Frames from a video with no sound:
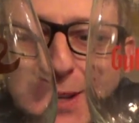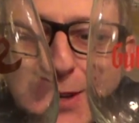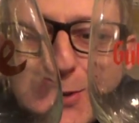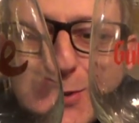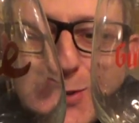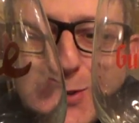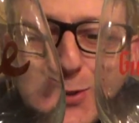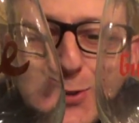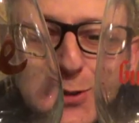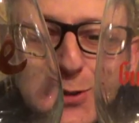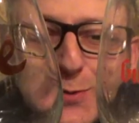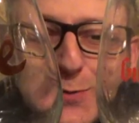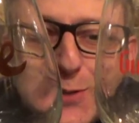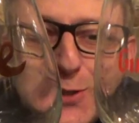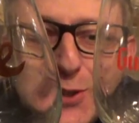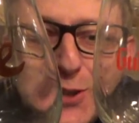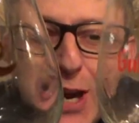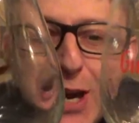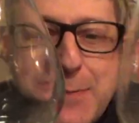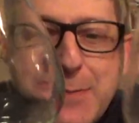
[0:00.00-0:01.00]
sort of
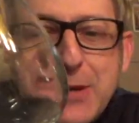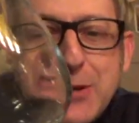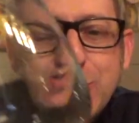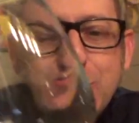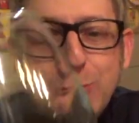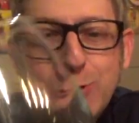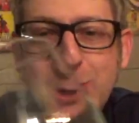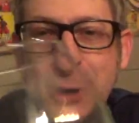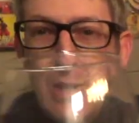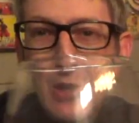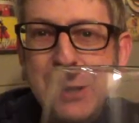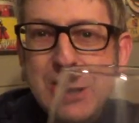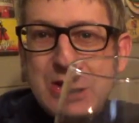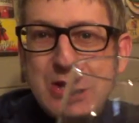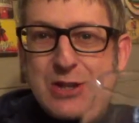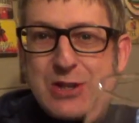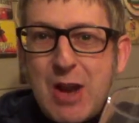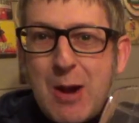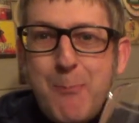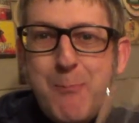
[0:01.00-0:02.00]
shape, this
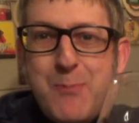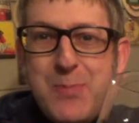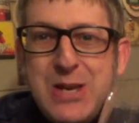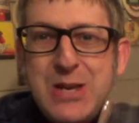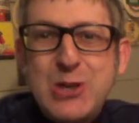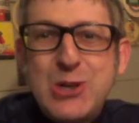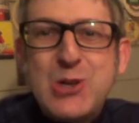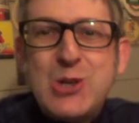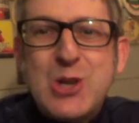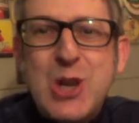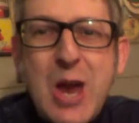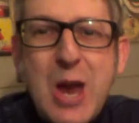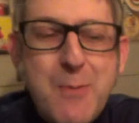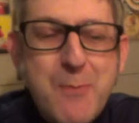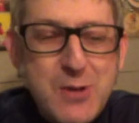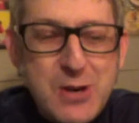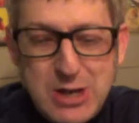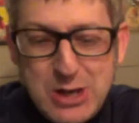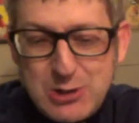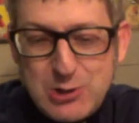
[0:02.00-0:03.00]
dumpy
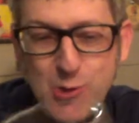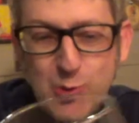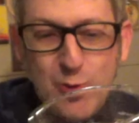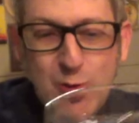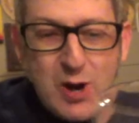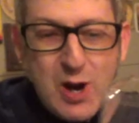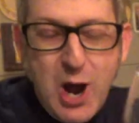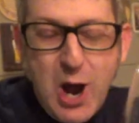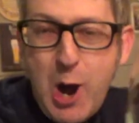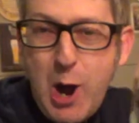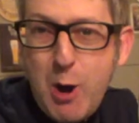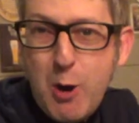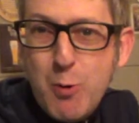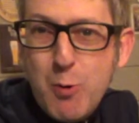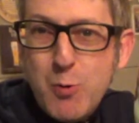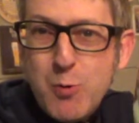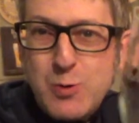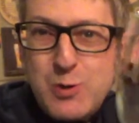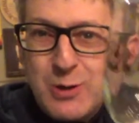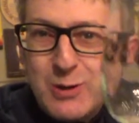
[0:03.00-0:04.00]
stem that you sort of
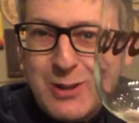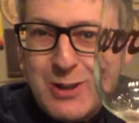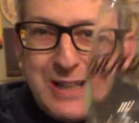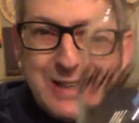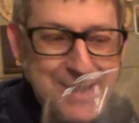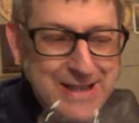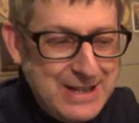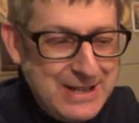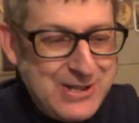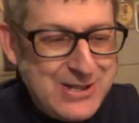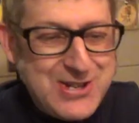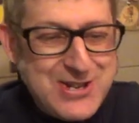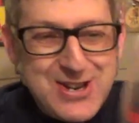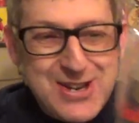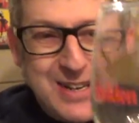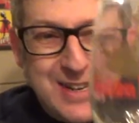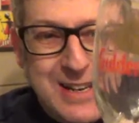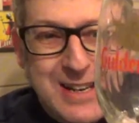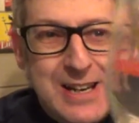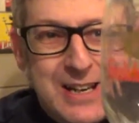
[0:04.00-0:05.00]
hold like this.
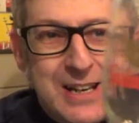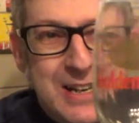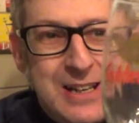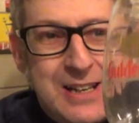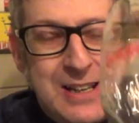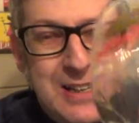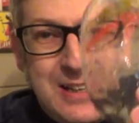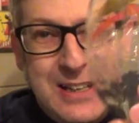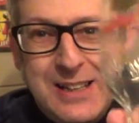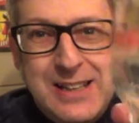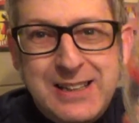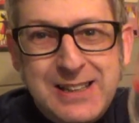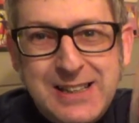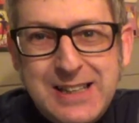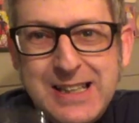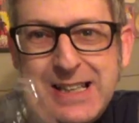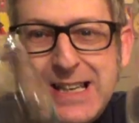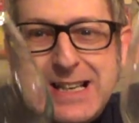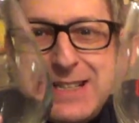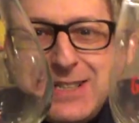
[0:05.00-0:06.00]

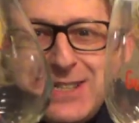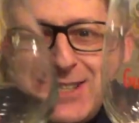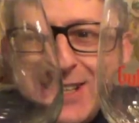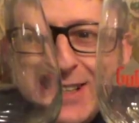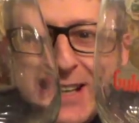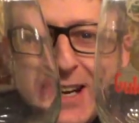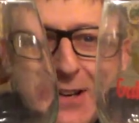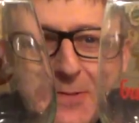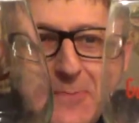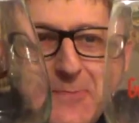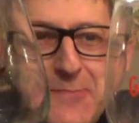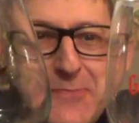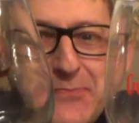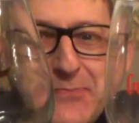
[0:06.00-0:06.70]
It's, you know,